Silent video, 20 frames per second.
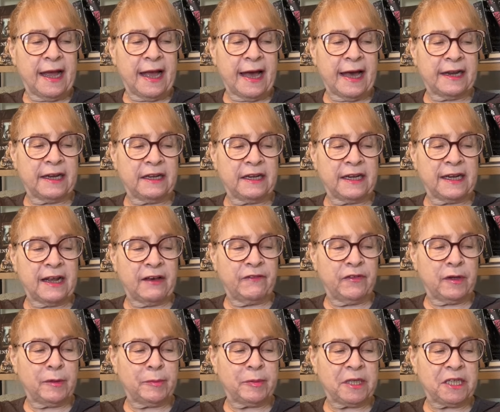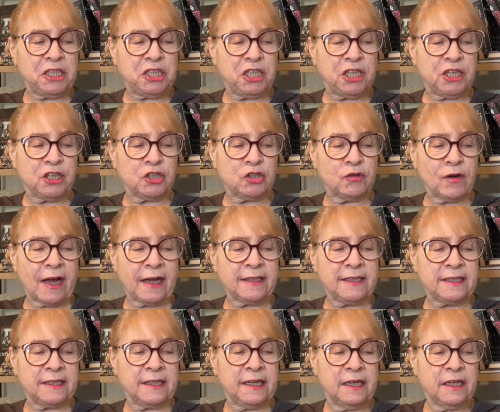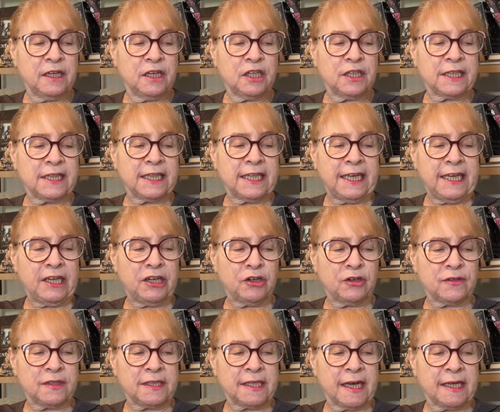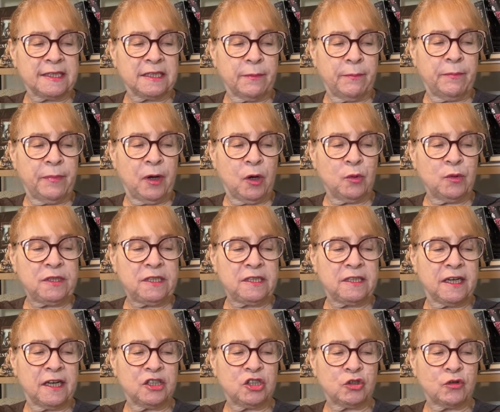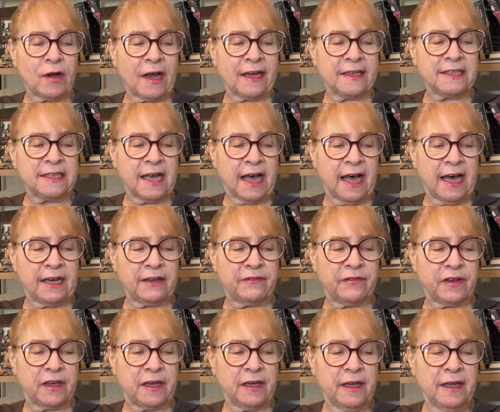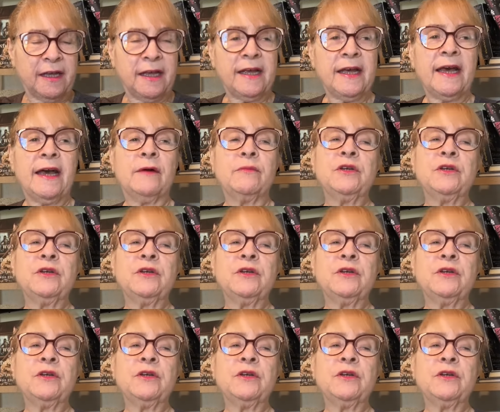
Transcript: and inevitably she attracted leaners as a post attracts ivy. And